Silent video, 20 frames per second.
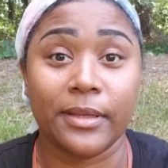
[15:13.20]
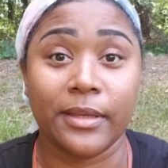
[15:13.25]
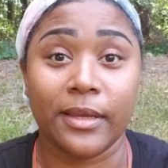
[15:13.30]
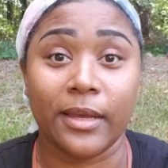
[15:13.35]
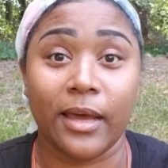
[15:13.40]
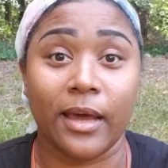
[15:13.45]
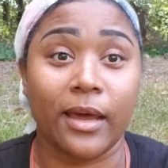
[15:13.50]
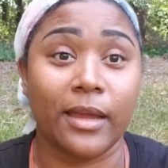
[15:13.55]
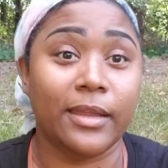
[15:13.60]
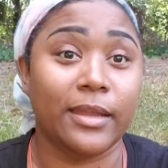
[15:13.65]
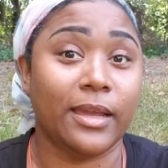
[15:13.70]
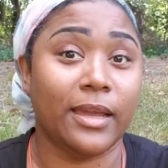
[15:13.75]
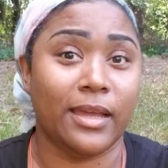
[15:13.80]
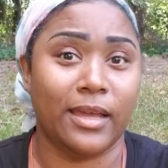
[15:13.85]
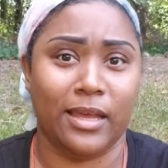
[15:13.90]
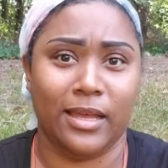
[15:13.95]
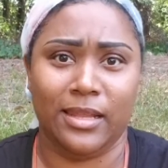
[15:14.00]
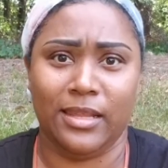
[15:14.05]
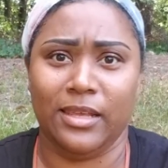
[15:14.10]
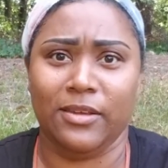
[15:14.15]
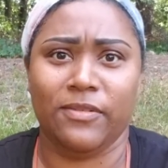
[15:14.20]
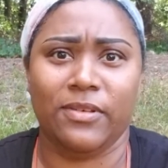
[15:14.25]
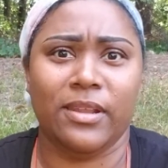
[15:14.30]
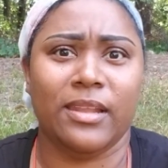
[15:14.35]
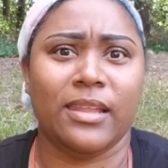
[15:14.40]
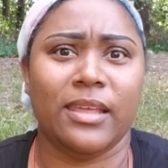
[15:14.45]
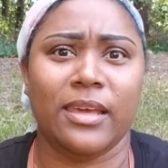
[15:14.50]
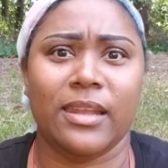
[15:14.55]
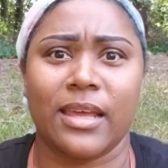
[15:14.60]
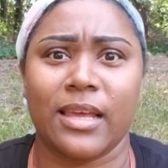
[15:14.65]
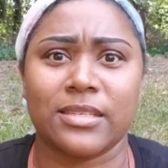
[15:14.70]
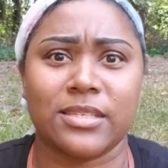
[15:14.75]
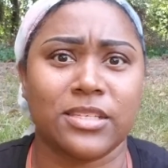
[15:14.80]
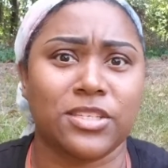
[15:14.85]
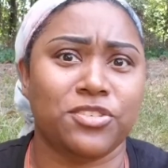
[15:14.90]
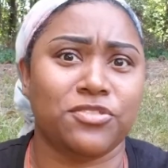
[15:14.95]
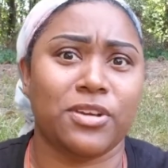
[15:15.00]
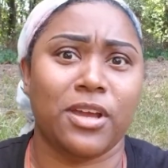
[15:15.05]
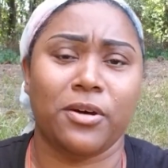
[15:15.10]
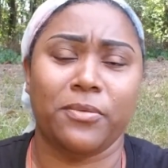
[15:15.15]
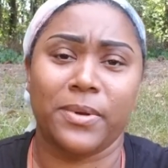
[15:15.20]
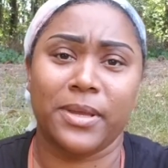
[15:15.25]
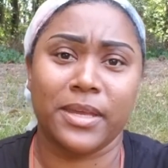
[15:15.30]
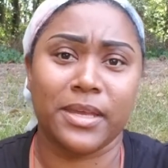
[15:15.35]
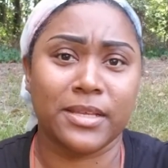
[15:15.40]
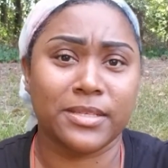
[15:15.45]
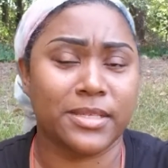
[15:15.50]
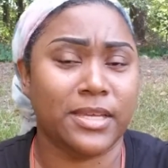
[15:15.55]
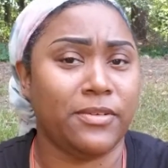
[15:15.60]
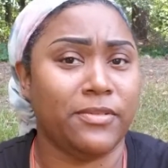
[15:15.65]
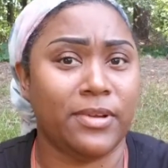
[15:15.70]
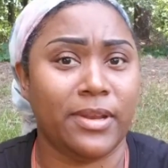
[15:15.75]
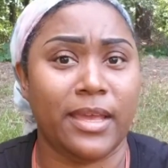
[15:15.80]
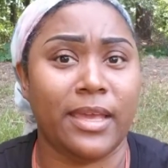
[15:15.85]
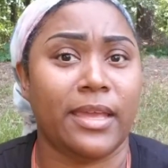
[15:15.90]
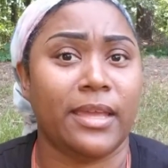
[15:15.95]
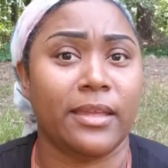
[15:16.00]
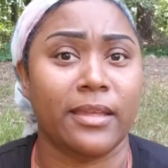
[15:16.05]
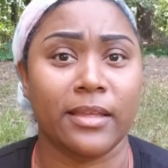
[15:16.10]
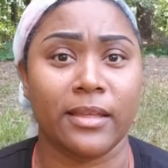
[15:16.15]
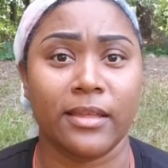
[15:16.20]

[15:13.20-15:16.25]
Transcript: All you got, I live in Atlanta. I see straw wigs every day.